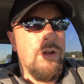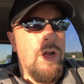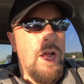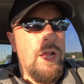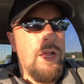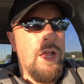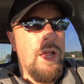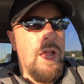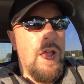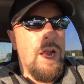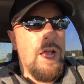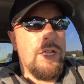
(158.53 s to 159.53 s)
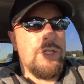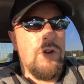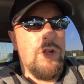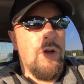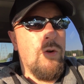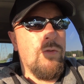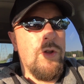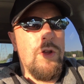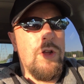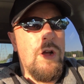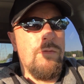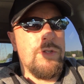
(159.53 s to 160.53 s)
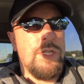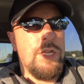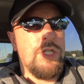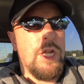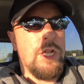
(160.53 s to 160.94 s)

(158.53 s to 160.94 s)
right? And I can start overhearing conversation.